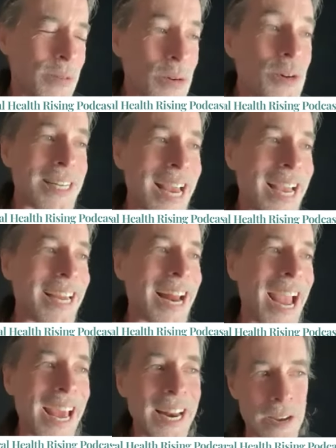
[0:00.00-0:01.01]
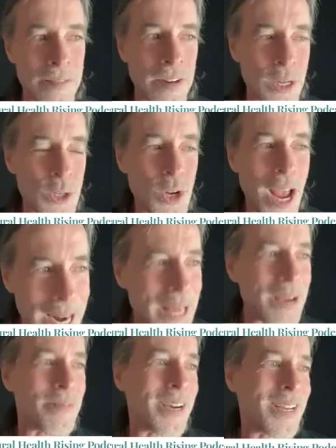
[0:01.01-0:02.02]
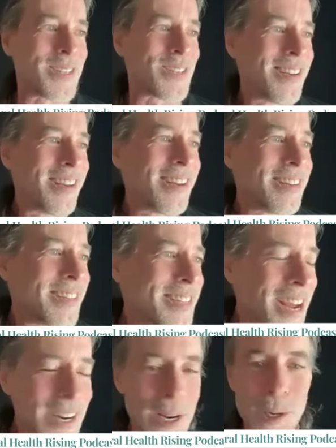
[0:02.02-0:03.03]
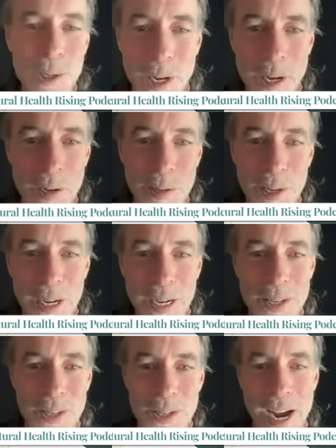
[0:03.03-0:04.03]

taken any of us 10 years ago, took us aside